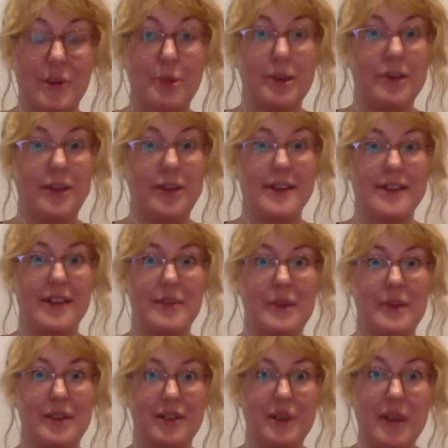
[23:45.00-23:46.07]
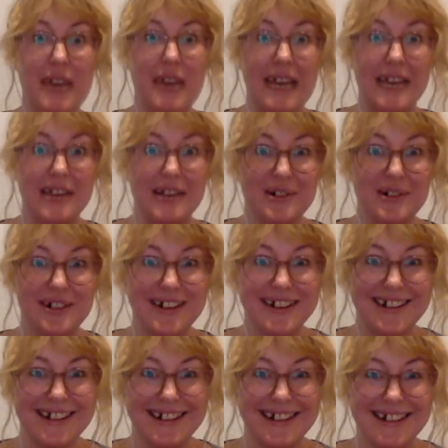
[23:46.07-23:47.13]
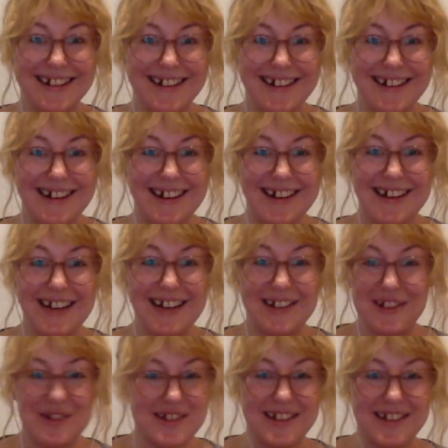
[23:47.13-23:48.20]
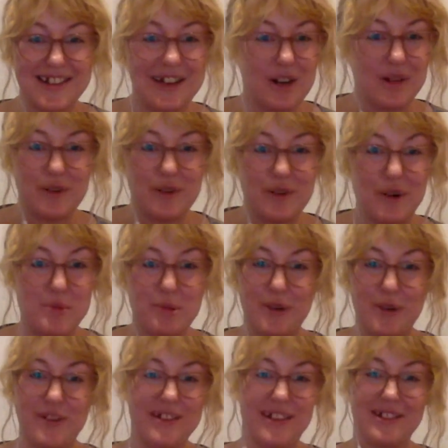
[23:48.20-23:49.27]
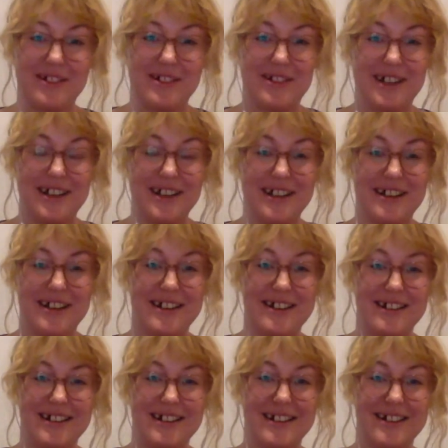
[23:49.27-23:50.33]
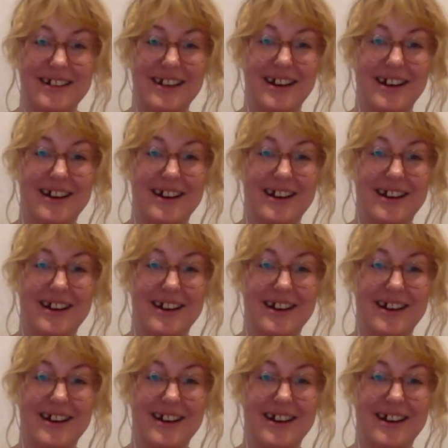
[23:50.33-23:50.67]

your eyes and everybody's looking at you. That can just kick off a whole process already. Yeah.